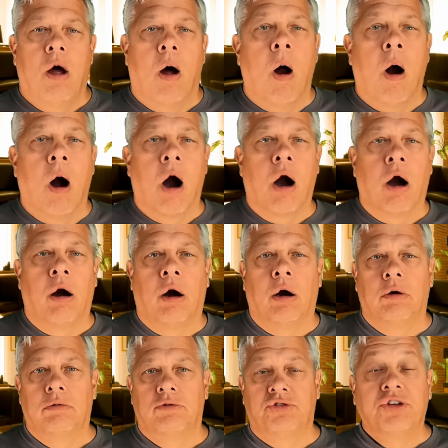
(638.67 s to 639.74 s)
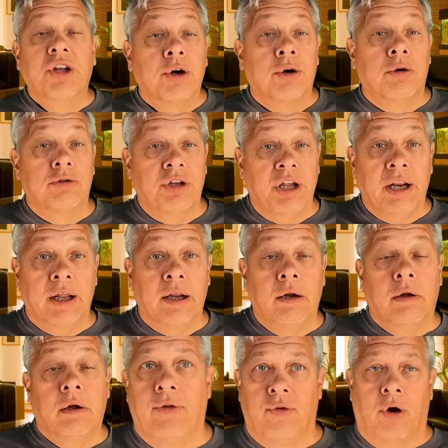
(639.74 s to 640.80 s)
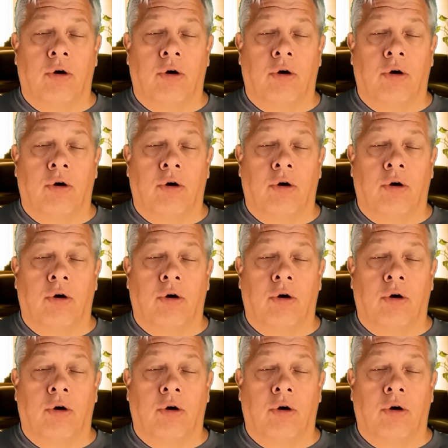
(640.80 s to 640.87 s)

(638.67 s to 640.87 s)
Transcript: are still needed and